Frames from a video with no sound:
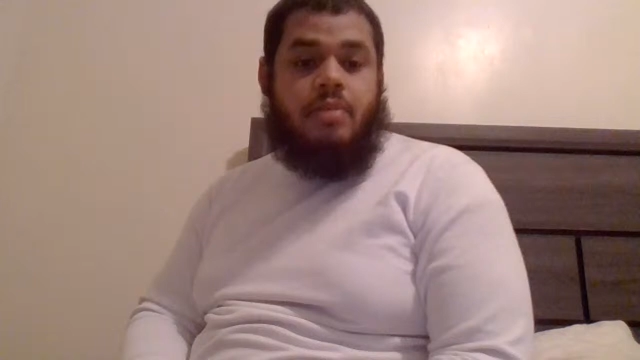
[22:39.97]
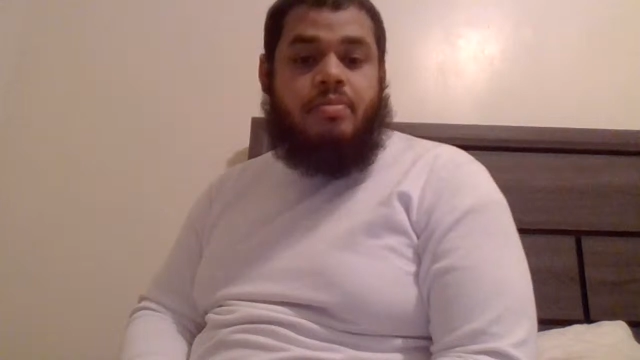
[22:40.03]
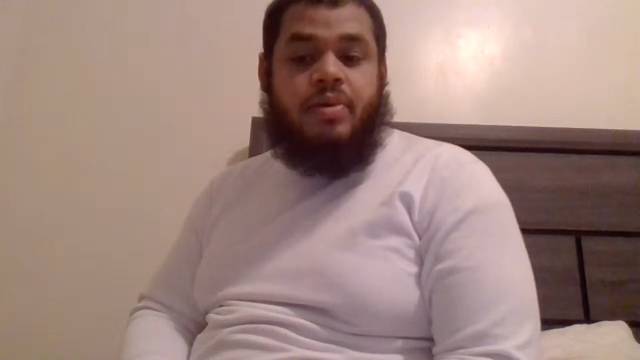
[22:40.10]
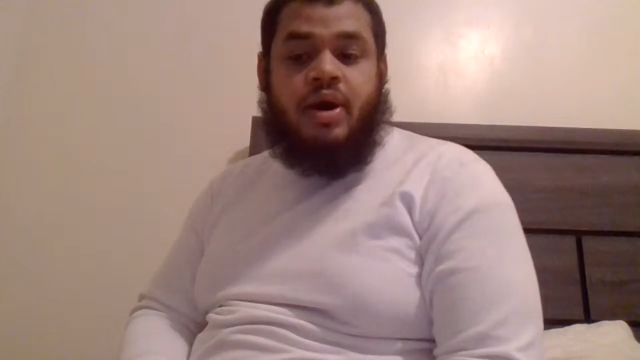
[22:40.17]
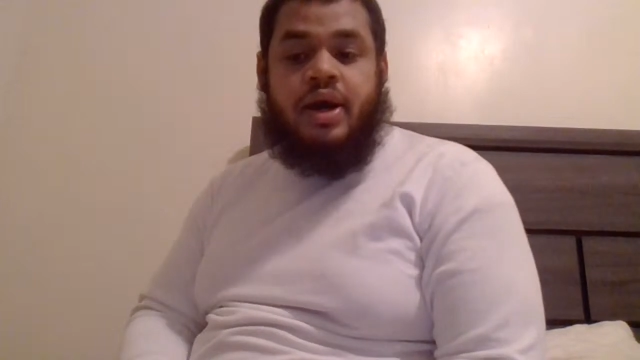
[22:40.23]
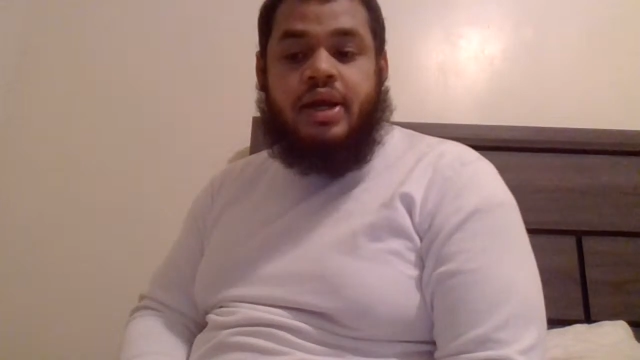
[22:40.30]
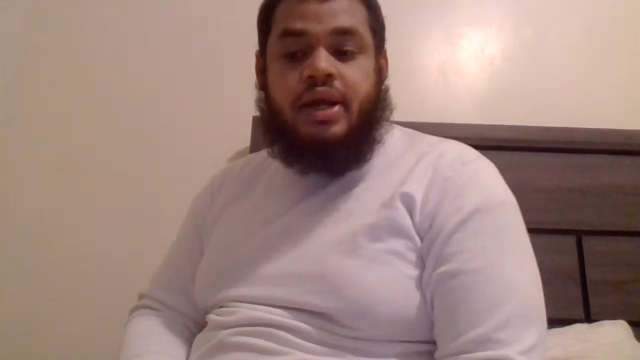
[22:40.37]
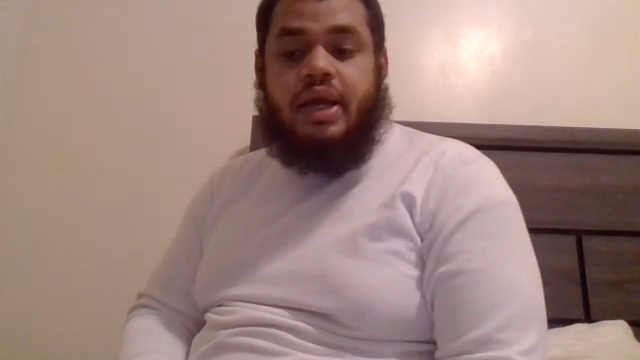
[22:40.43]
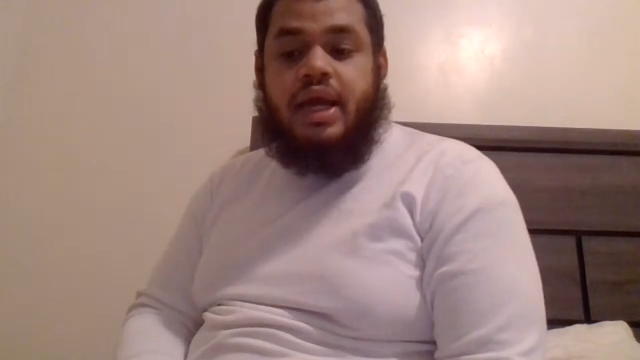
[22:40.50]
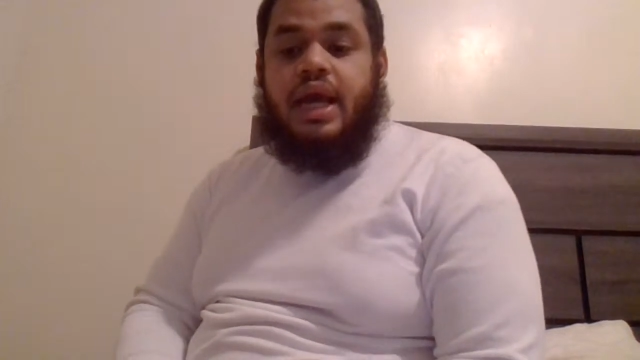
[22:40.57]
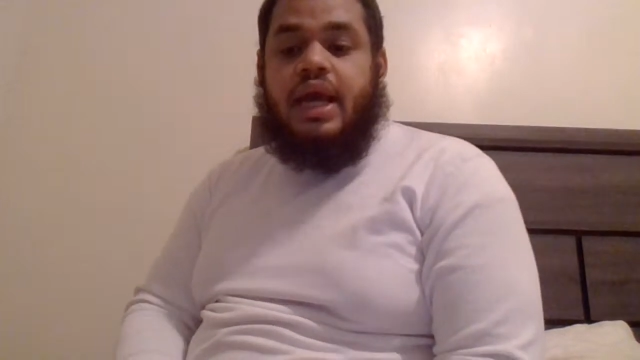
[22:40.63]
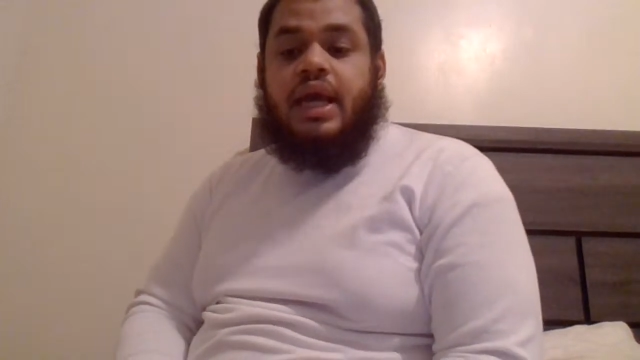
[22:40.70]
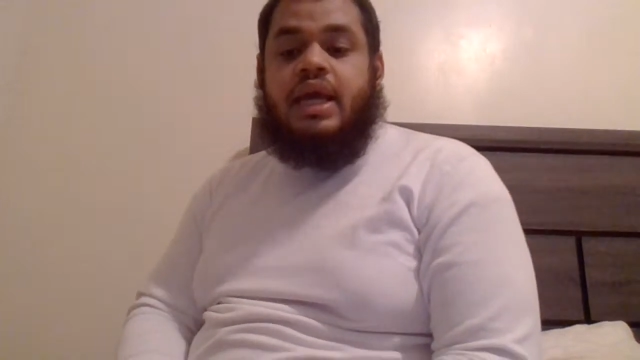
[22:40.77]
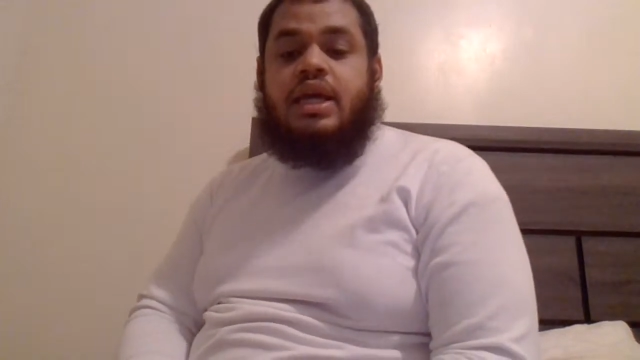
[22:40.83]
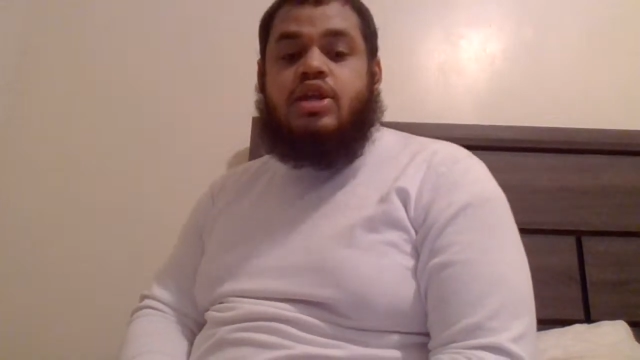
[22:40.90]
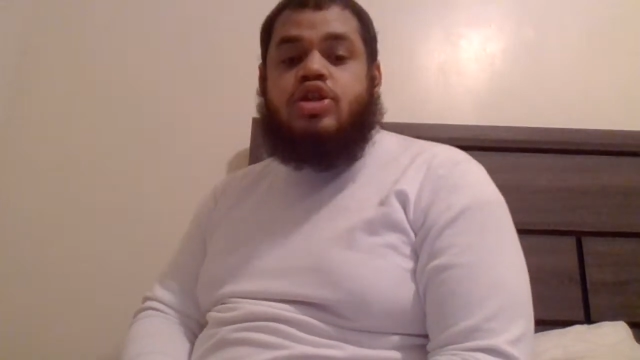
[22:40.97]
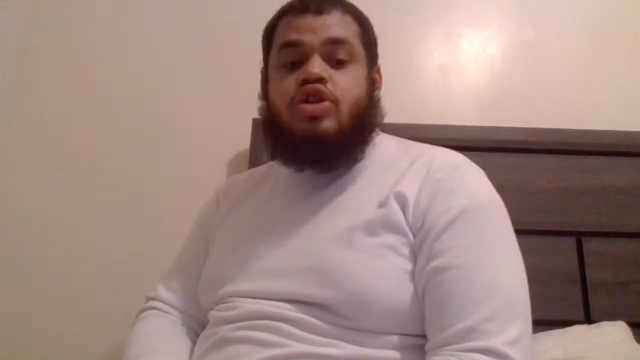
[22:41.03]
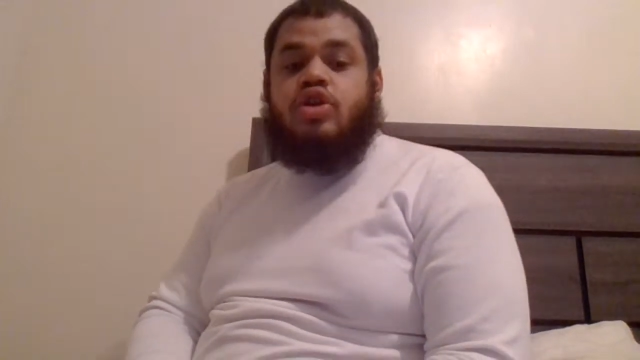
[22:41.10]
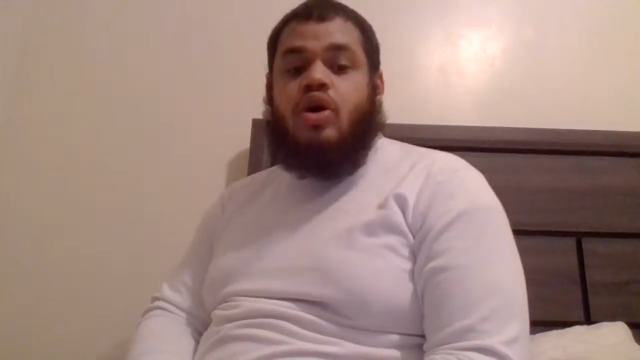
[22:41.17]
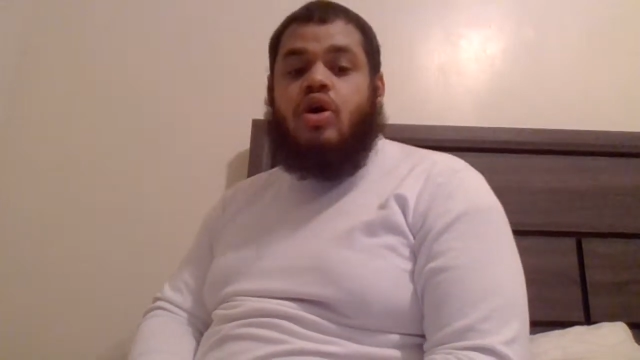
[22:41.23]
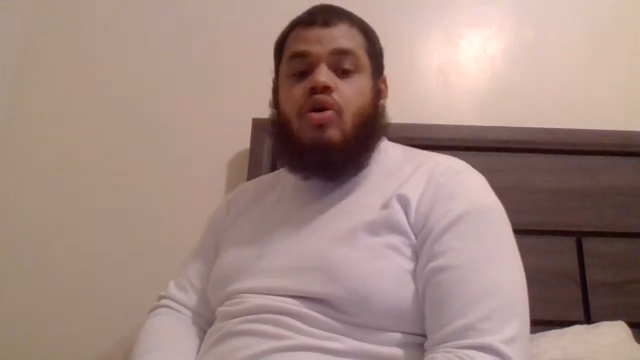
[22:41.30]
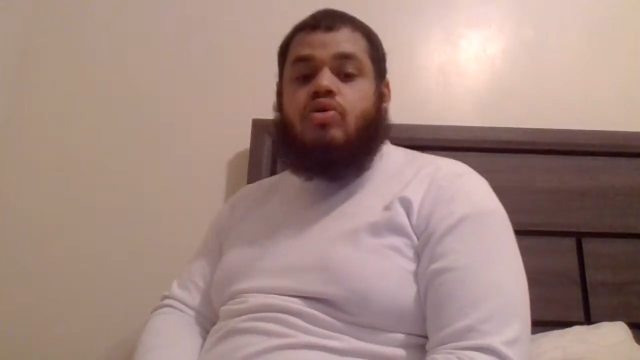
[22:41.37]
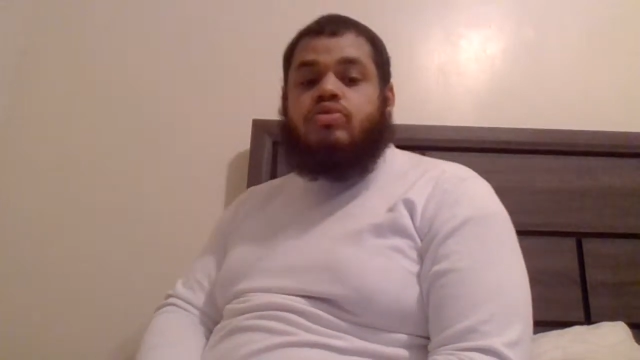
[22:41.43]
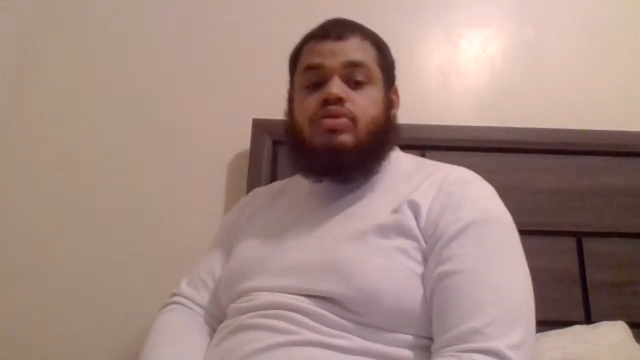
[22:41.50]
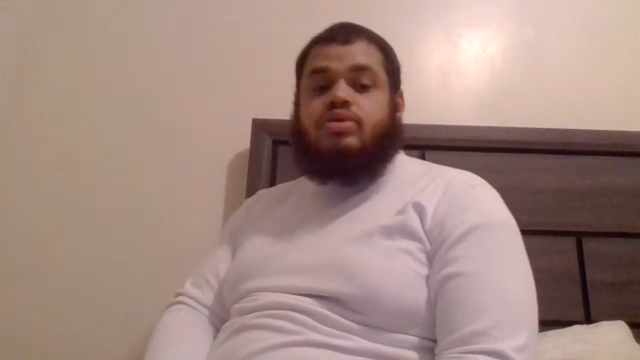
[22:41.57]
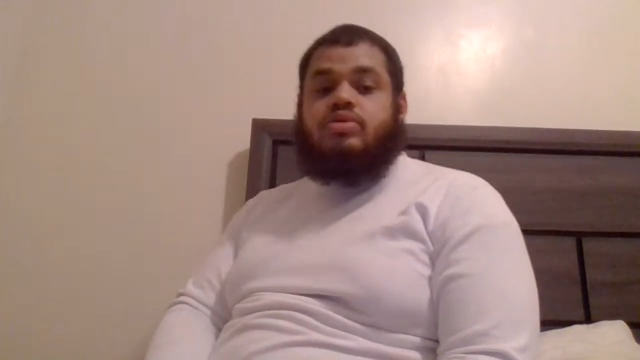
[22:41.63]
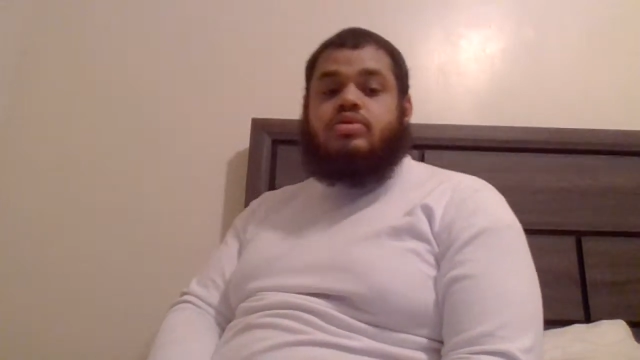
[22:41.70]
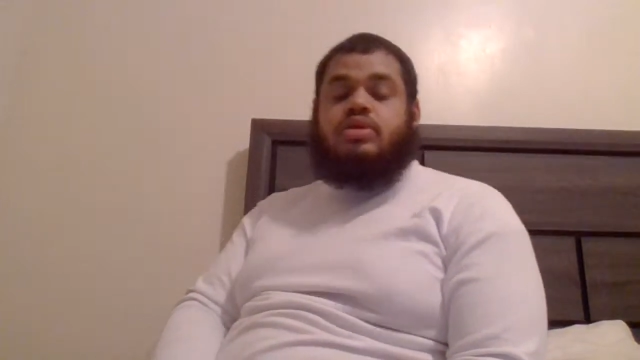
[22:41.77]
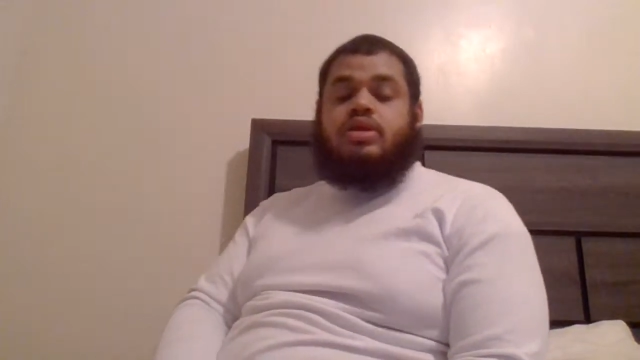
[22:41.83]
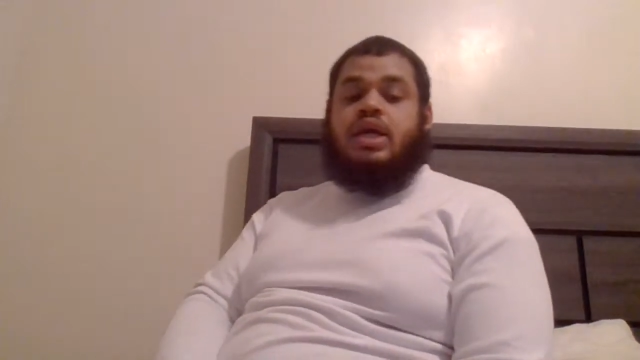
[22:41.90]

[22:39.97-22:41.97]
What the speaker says: But he's shown